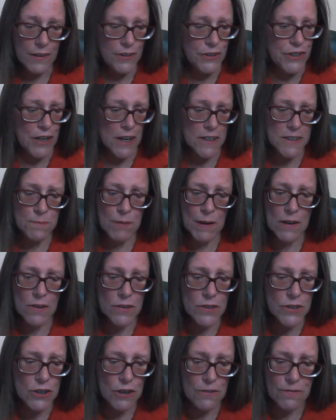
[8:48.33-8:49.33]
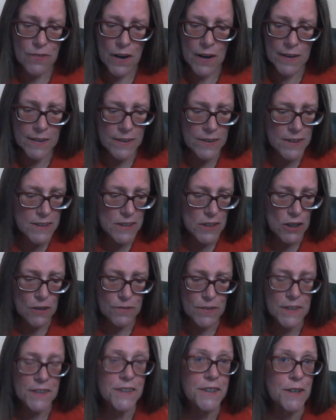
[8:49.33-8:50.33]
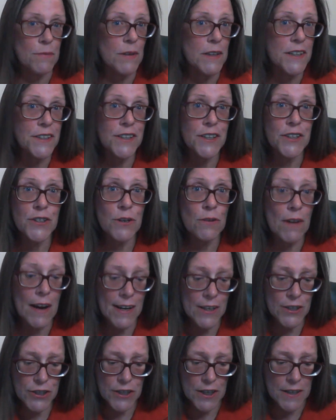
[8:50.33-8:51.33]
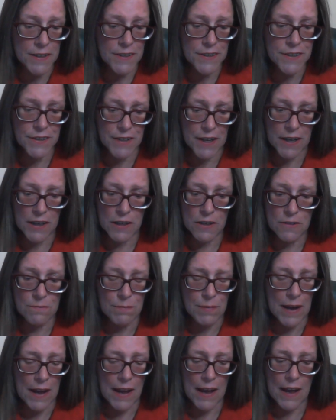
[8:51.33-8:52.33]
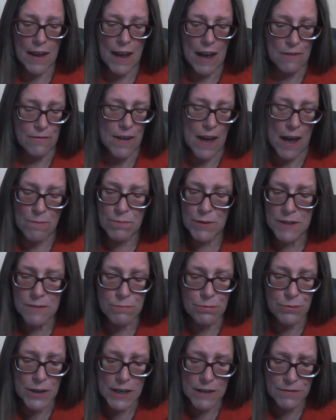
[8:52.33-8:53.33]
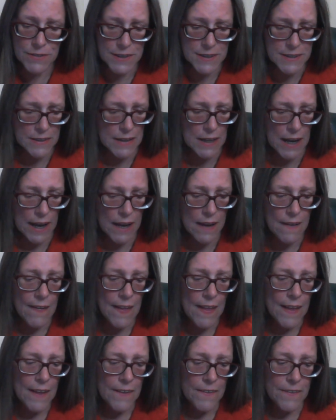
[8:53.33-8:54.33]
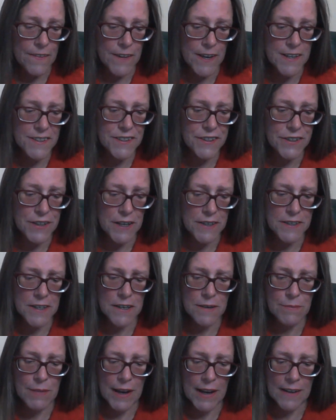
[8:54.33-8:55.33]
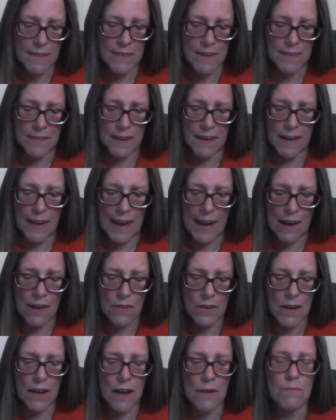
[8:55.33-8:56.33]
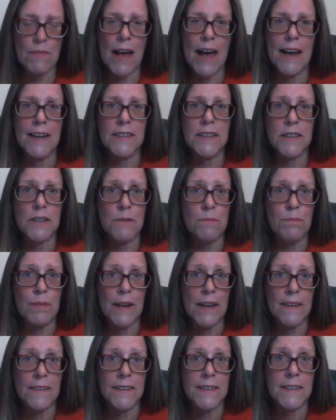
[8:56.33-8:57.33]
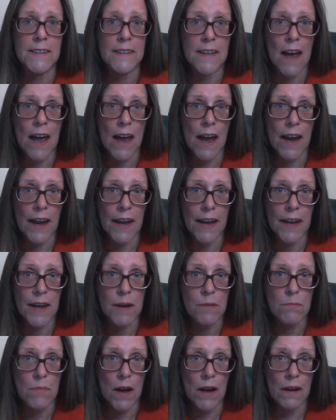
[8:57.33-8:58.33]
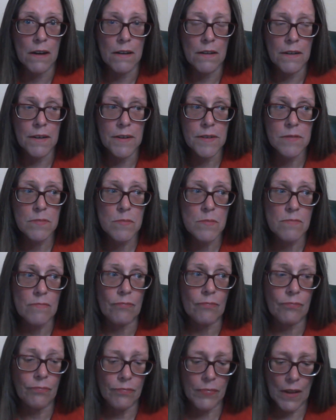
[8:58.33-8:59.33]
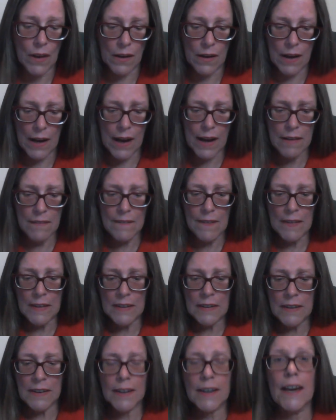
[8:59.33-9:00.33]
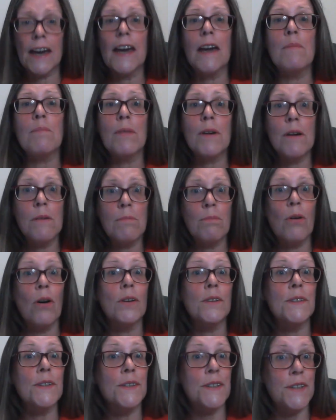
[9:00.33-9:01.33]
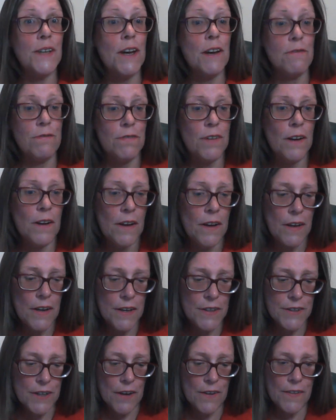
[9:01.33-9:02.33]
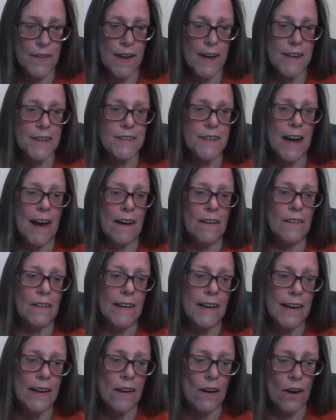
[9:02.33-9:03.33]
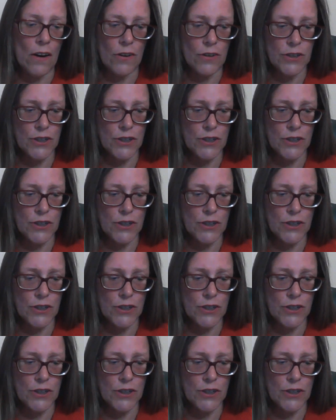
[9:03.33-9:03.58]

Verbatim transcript: Just because you're finding yourself in similar situations that you have happened previously, this doesn't mean that the outcome has to be the same. Okay? Keep positive. So there's our Leo